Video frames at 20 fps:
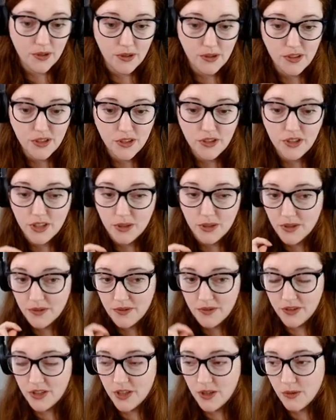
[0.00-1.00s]
on YouTube, so
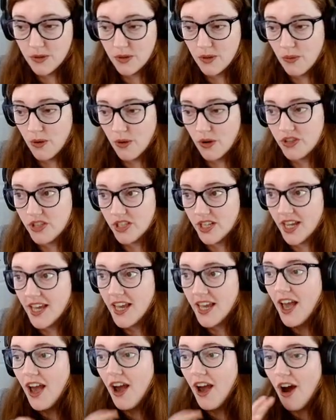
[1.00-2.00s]
if you do want to watch it,
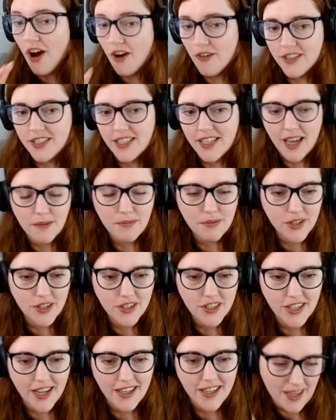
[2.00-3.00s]
obviously I
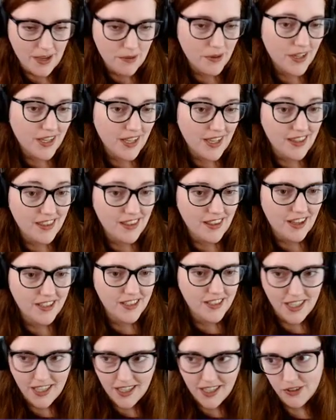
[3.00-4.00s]
appreciate they were gear
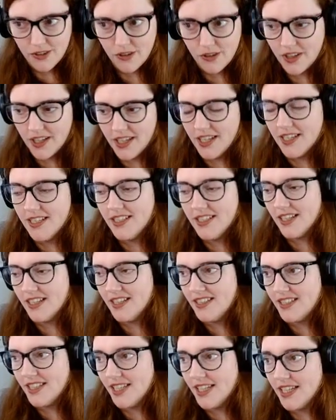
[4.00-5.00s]
13, not gear
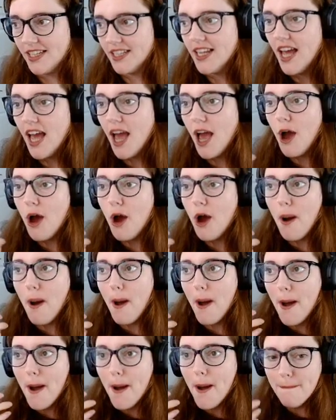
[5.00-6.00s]
16,
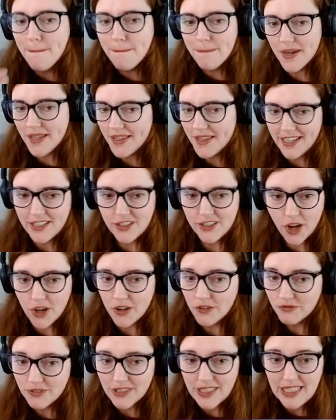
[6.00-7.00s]
but they
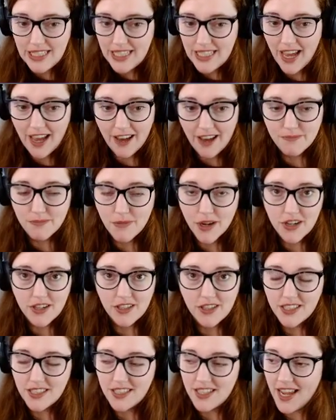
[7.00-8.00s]
don't really have much
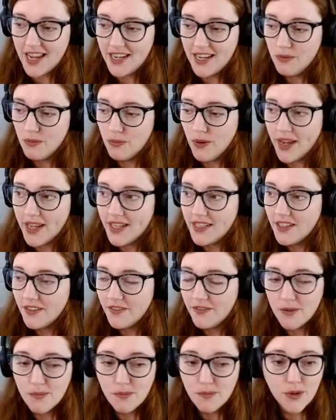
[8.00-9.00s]
sustain, and
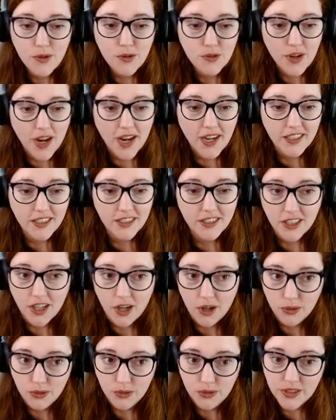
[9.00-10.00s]
waiting for Moondragon's
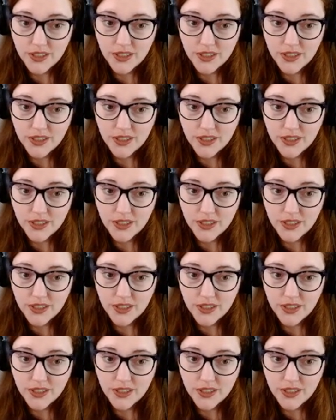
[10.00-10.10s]
ult